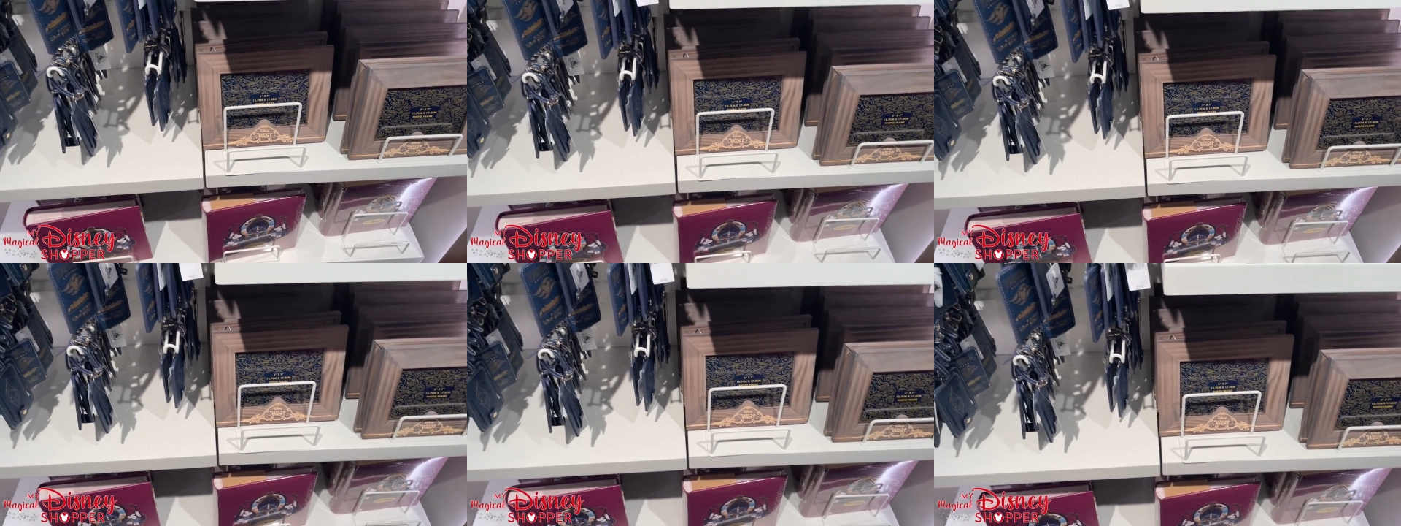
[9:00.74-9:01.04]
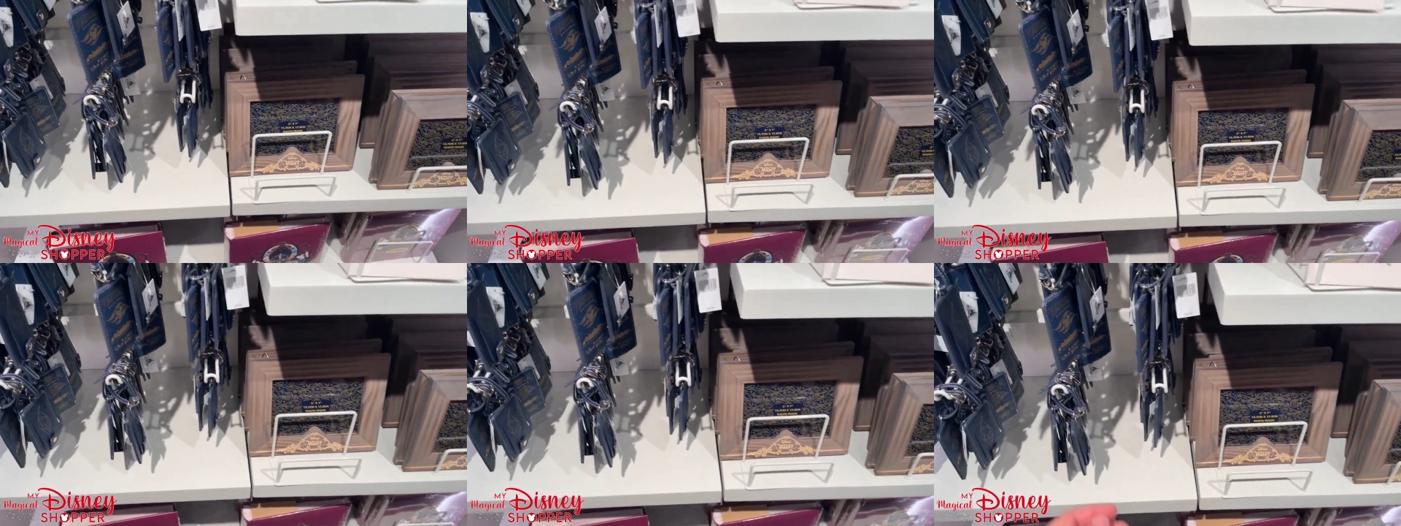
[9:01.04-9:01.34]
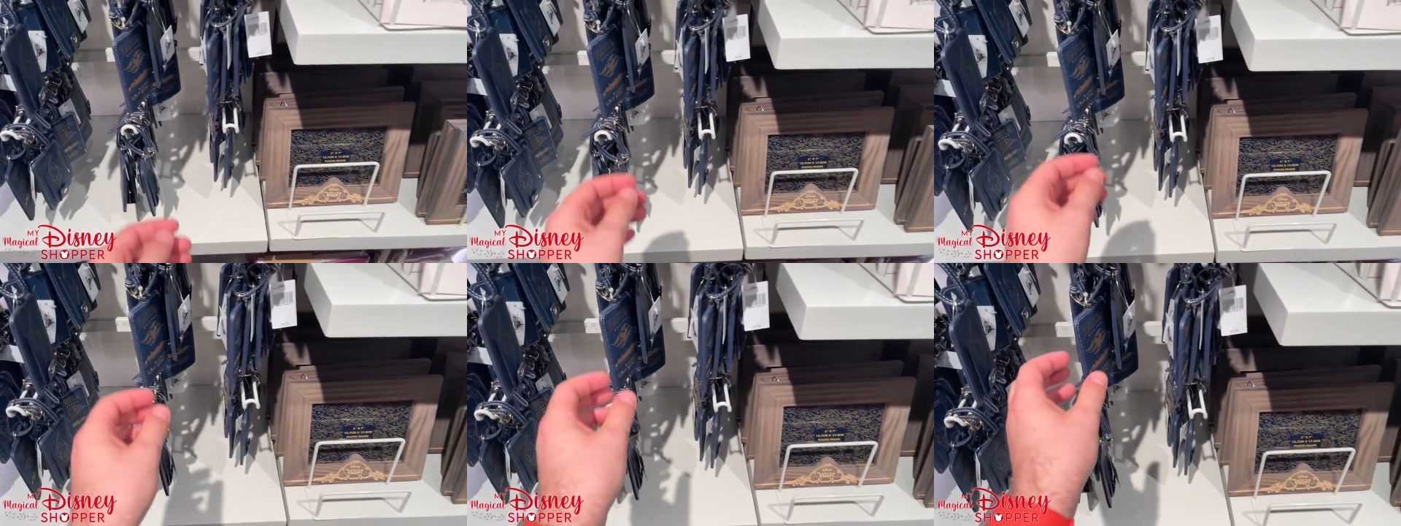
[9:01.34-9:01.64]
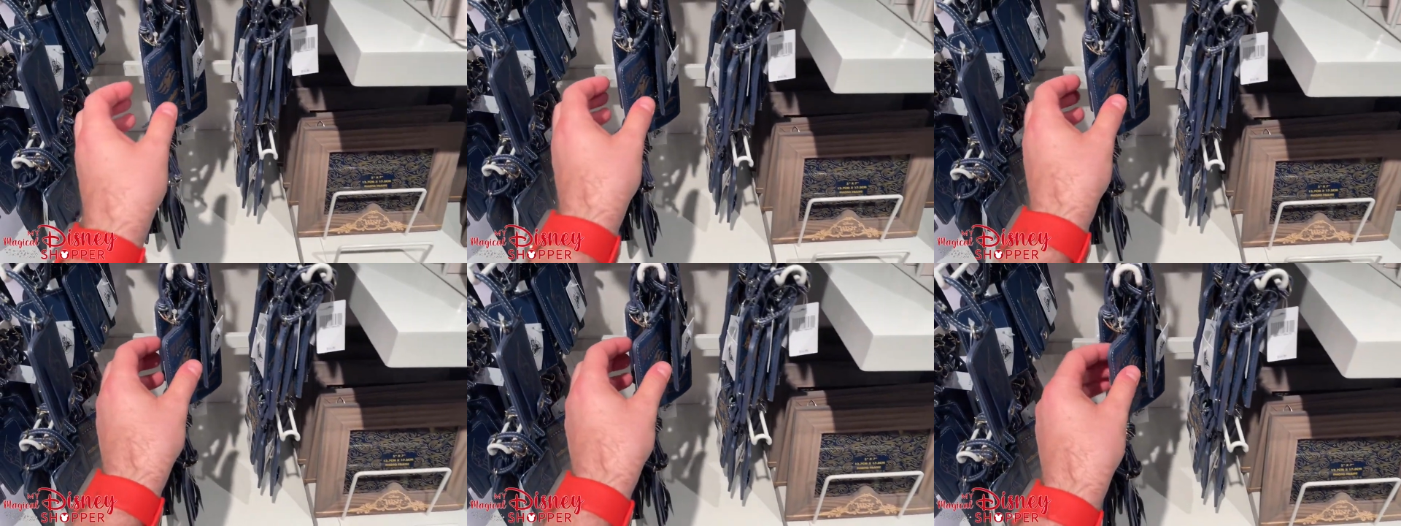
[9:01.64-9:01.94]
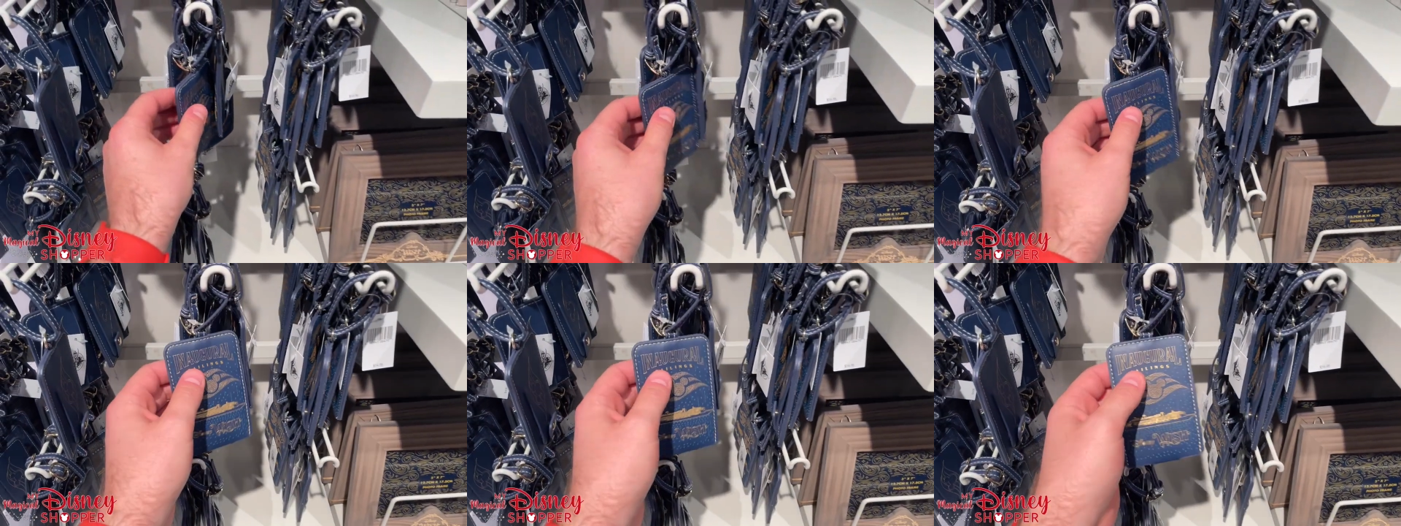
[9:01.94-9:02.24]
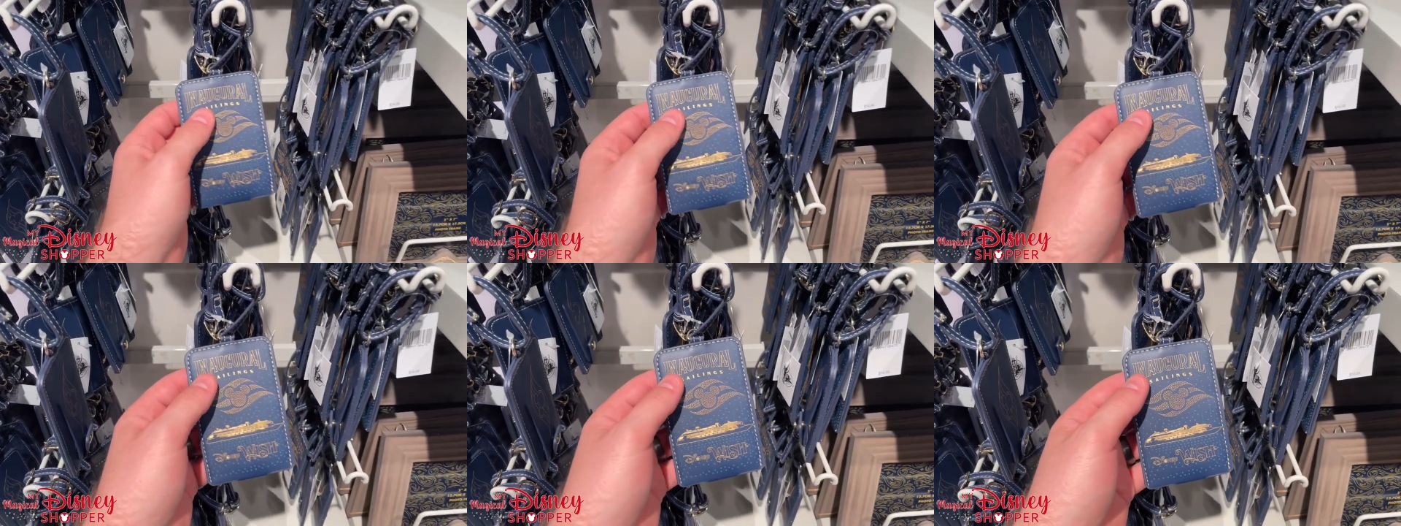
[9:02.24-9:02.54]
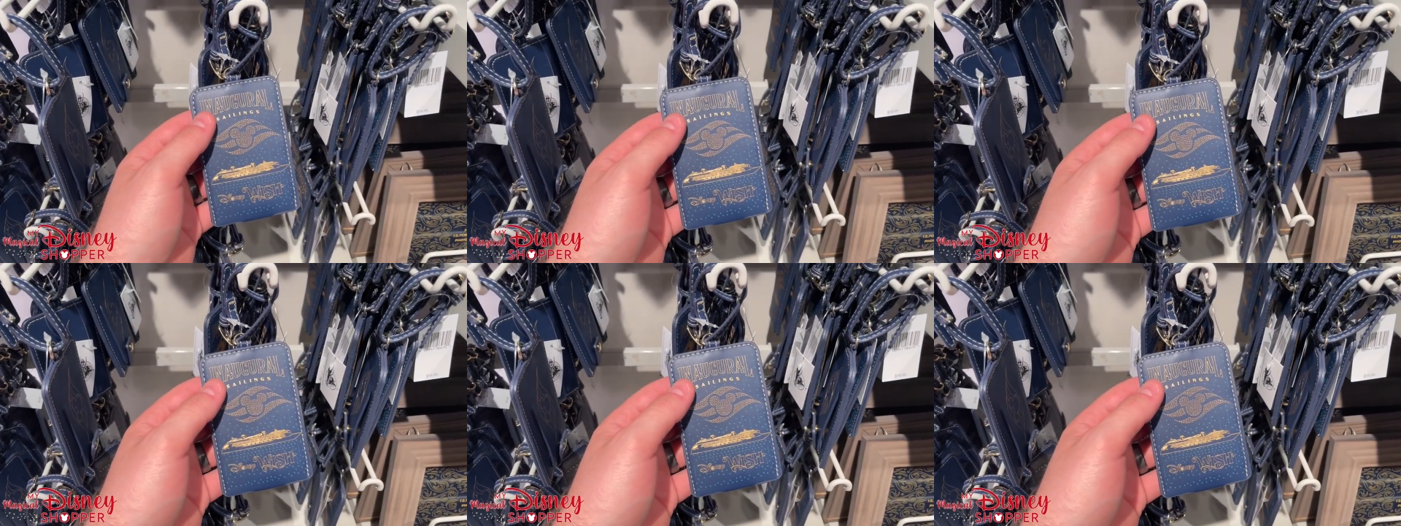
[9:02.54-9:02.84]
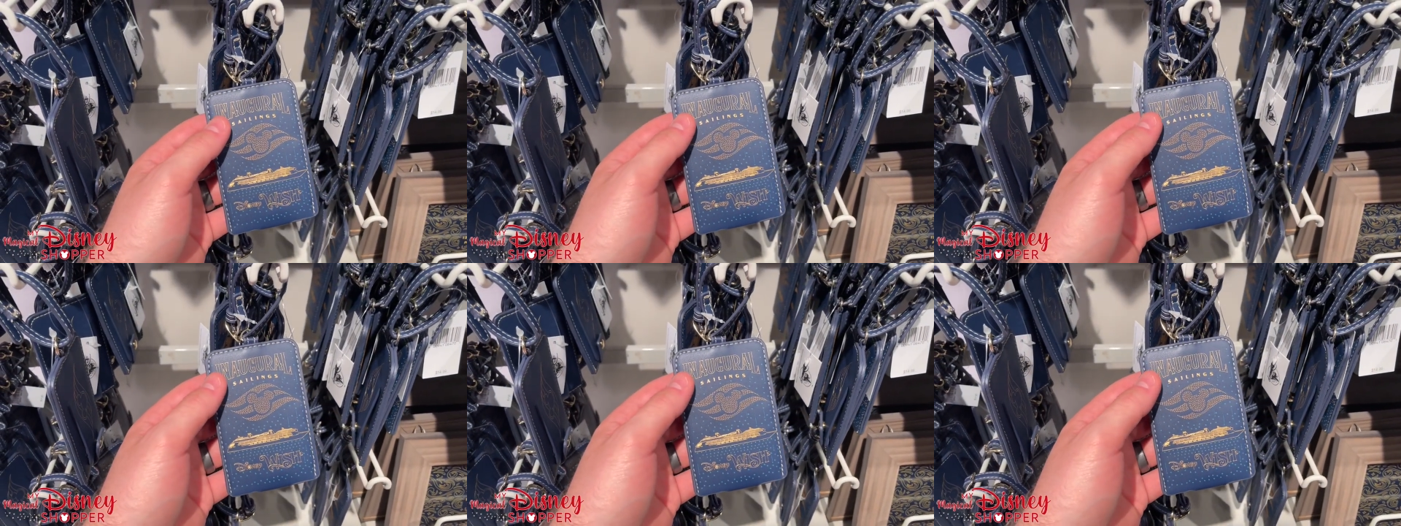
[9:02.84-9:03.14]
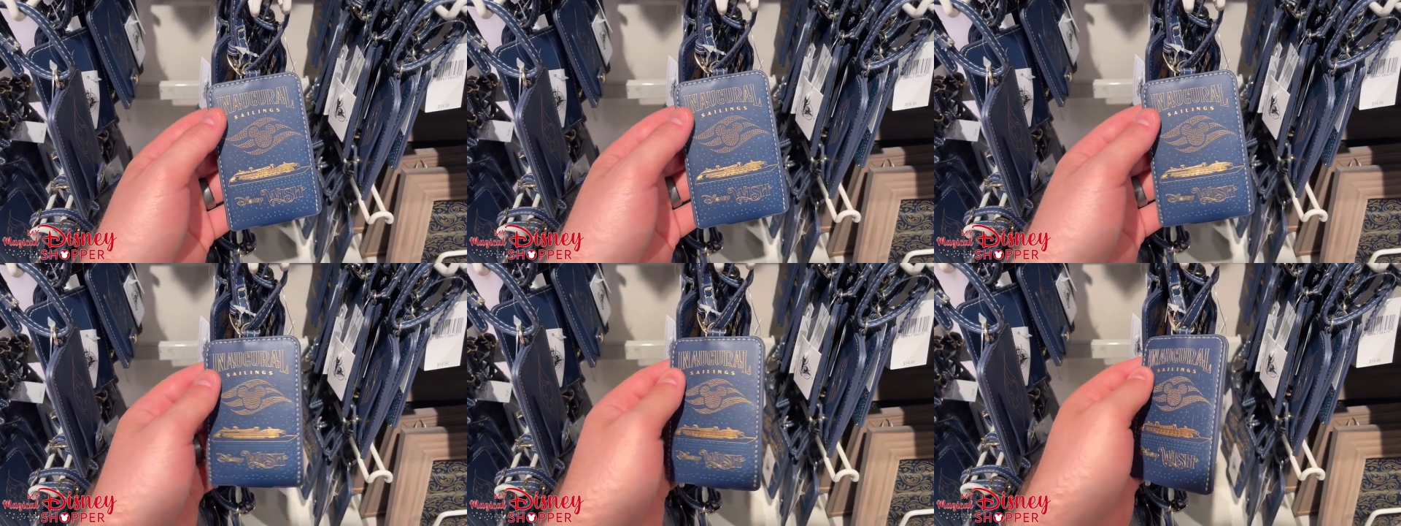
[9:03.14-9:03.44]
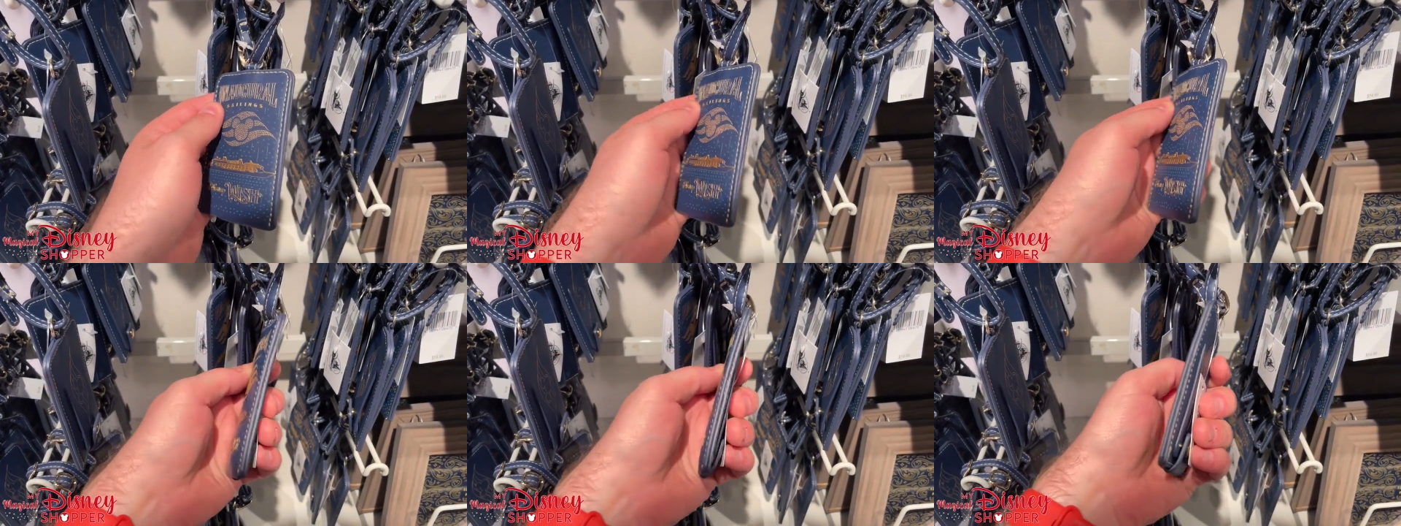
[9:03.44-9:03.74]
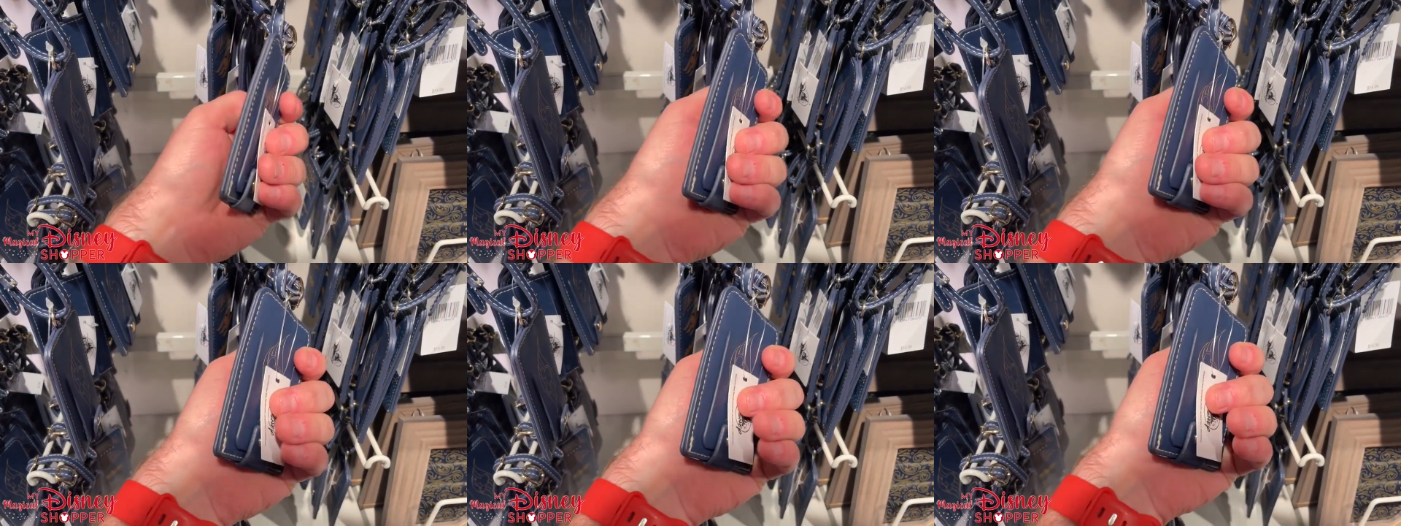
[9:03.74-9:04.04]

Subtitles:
Nobody's mouth can be seen.